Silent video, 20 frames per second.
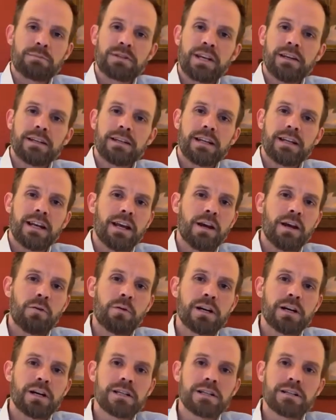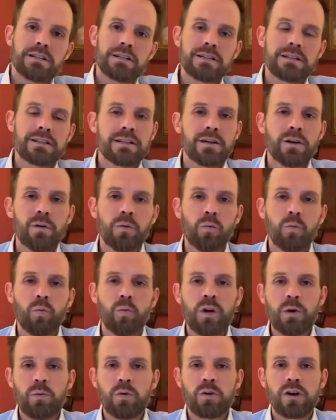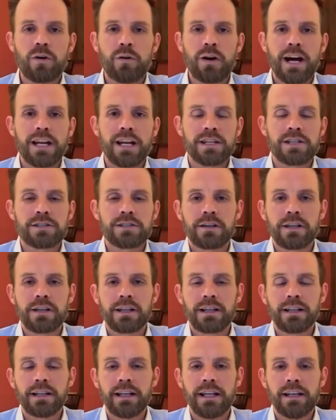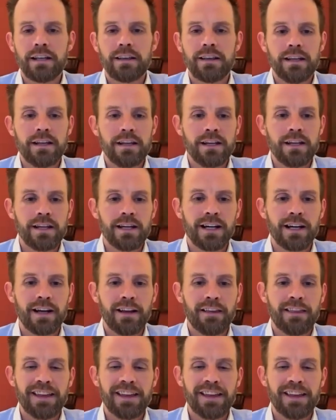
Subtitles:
Any questions? We will go ahead and circulate the